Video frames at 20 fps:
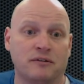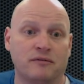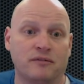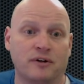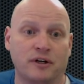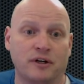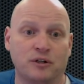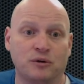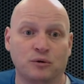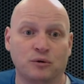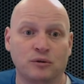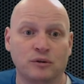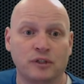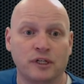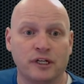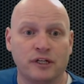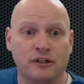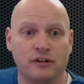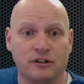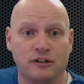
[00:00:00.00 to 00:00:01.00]
Very cool.
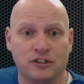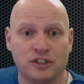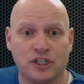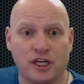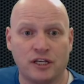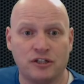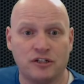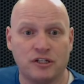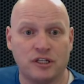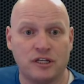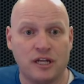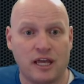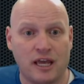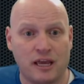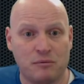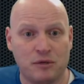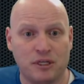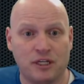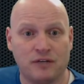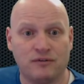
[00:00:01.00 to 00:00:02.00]
You can change the
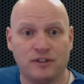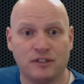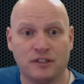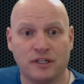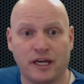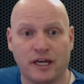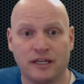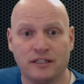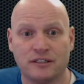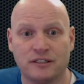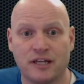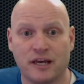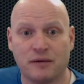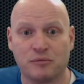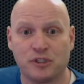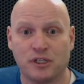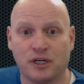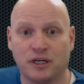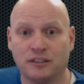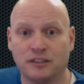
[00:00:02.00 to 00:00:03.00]
naming if you'd like
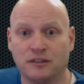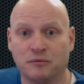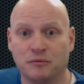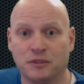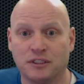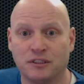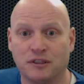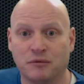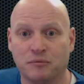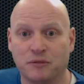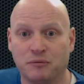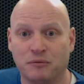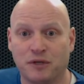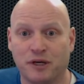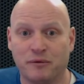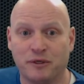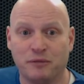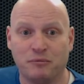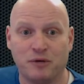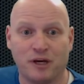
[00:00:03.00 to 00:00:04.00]
snapshot, something, something,
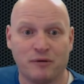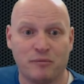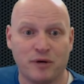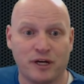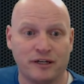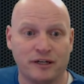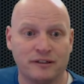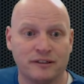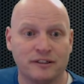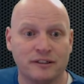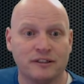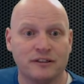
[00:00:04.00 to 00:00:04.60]
blah, blah, blah, blah.